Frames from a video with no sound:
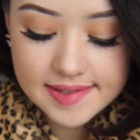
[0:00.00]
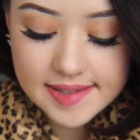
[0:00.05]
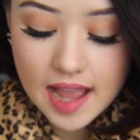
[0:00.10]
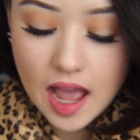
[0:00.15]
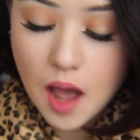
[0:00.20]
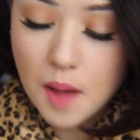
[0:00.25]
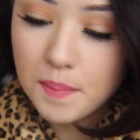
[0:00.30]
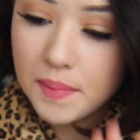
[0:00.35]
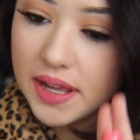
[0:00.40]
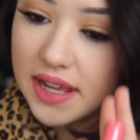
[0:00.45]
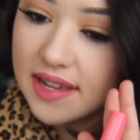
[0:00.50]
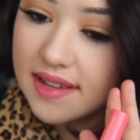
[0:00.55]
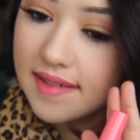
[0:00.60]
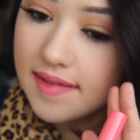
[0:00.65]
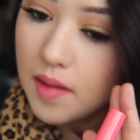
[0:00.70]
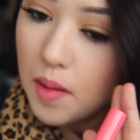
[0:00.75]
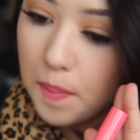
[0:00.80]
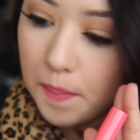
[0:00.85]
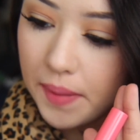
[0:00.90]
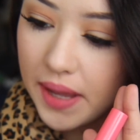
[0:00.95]
Next up
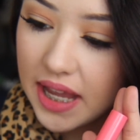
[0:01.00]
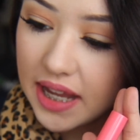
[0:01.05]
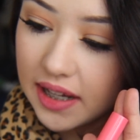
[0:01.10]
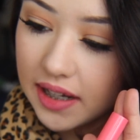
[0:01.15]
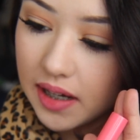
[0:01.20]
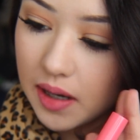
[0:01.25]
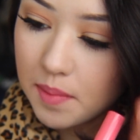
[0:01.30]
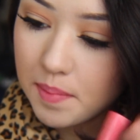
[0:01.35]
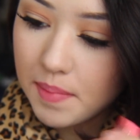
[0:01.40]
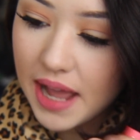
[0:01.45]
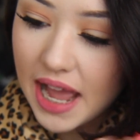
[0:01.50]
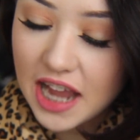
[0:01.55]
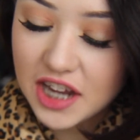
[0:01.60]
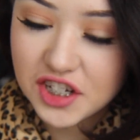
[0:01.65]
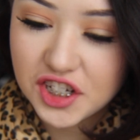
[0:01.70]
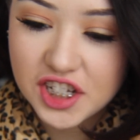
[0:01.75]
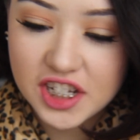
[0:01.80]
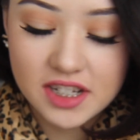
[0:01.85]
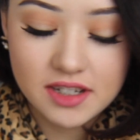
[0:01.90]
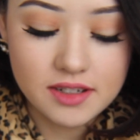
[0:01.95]
is Pink
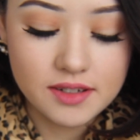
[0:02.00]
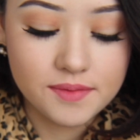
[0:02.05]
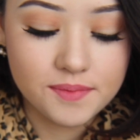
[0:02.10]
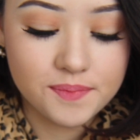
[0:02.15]
Passion.